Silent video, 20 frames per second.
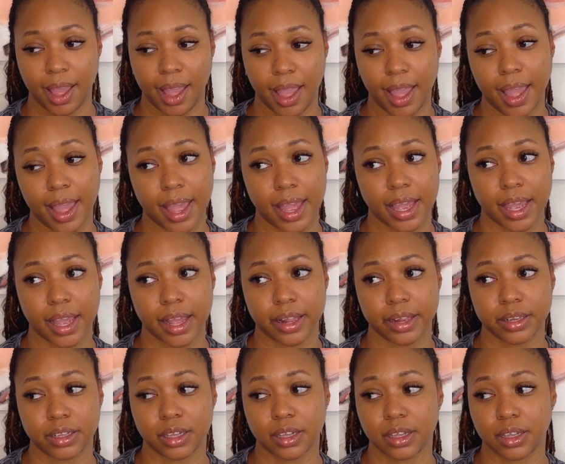
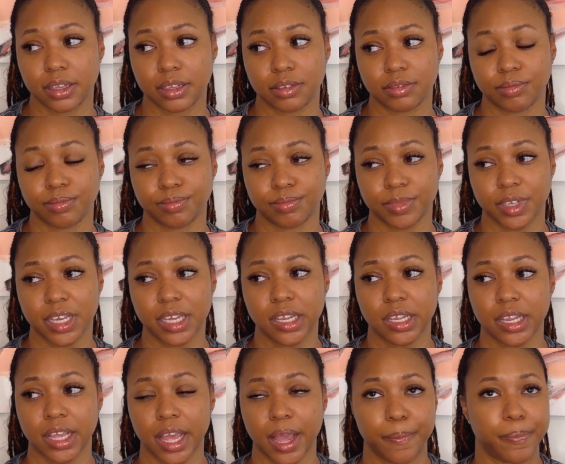And
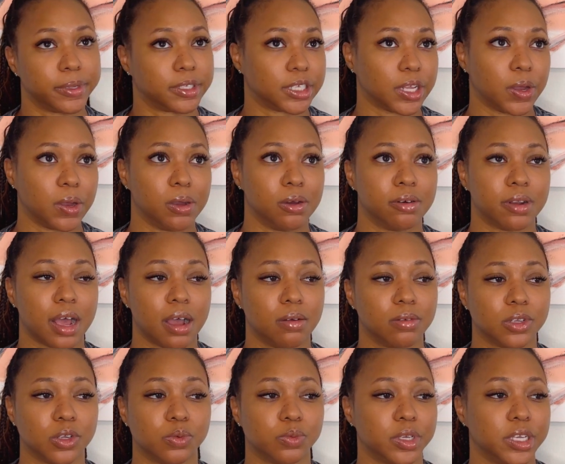in the episode, I don't
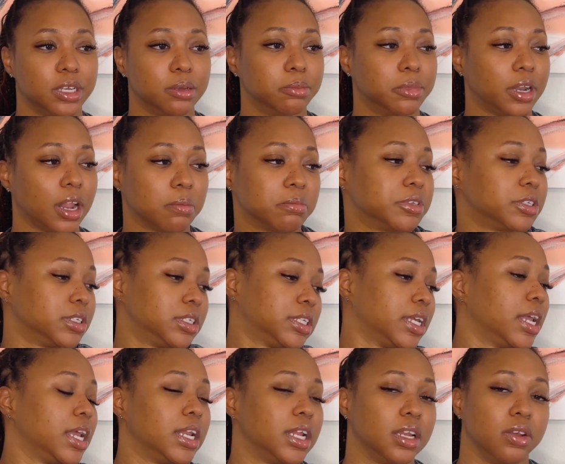know when, but I'm just
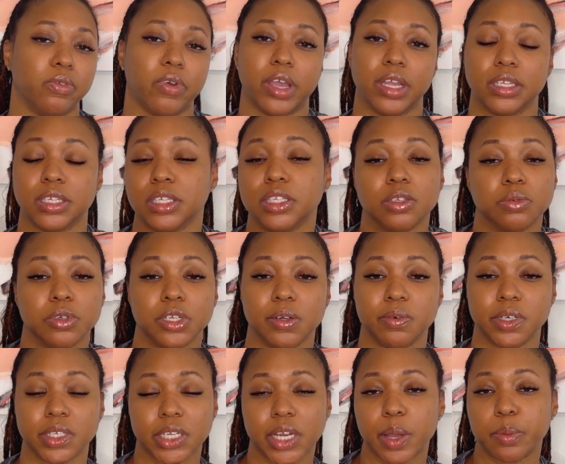saying anyways, there really
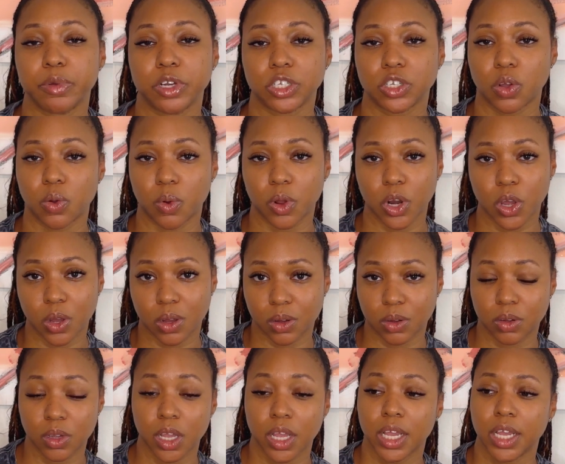wasn't that much going
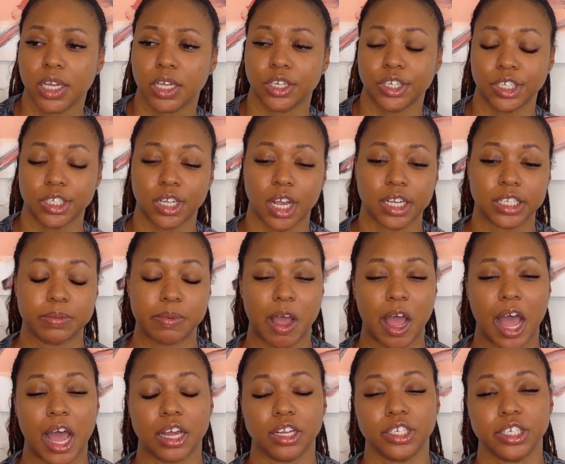on. She talks about
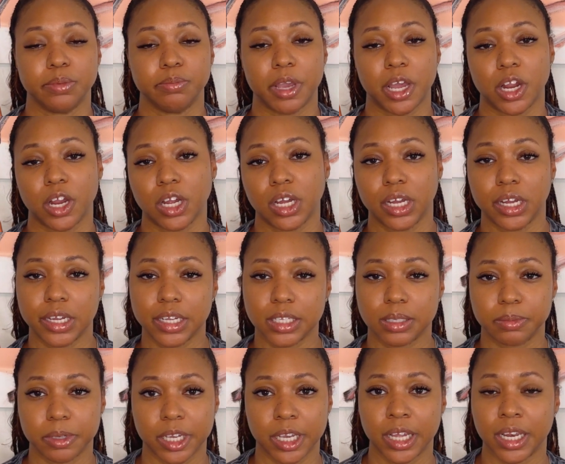how she met her
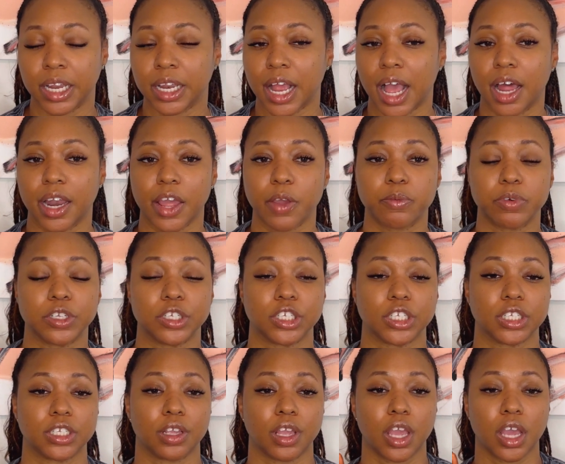husband and how they was
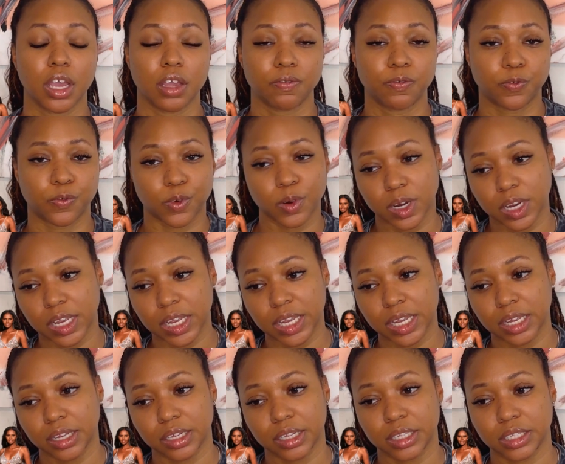just good
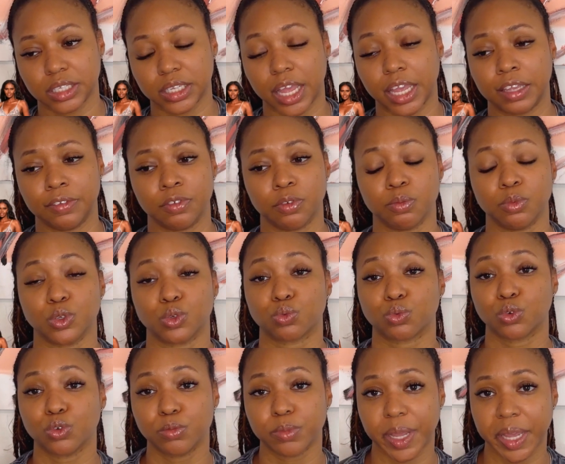friends. They even was
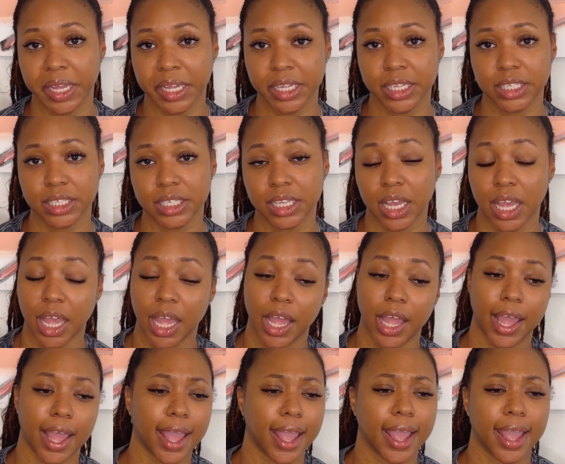roommates.
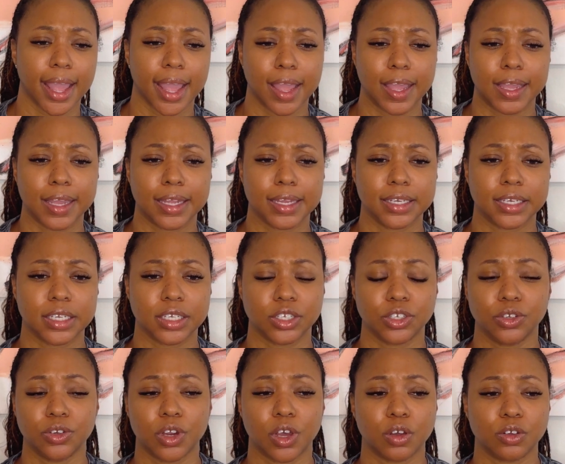And,
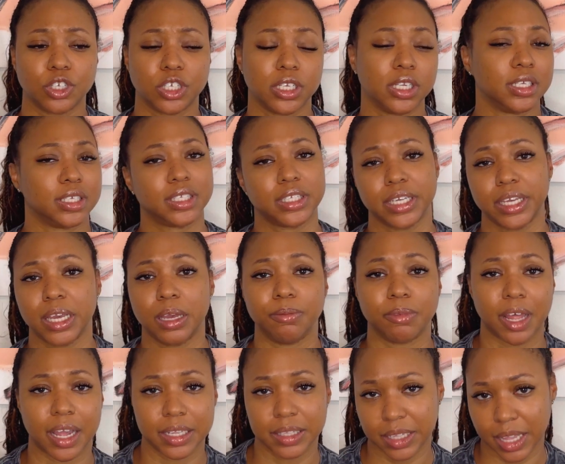she didn't see him
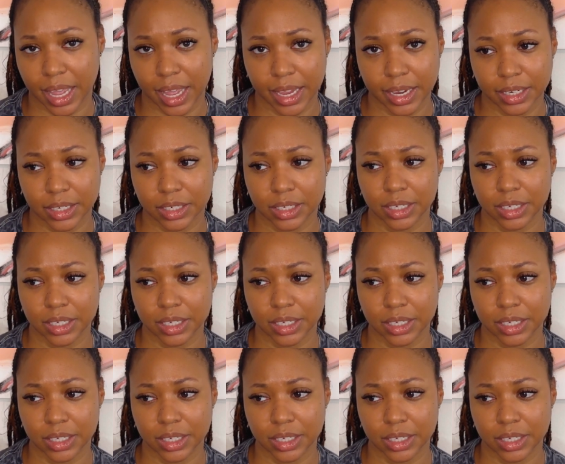like that.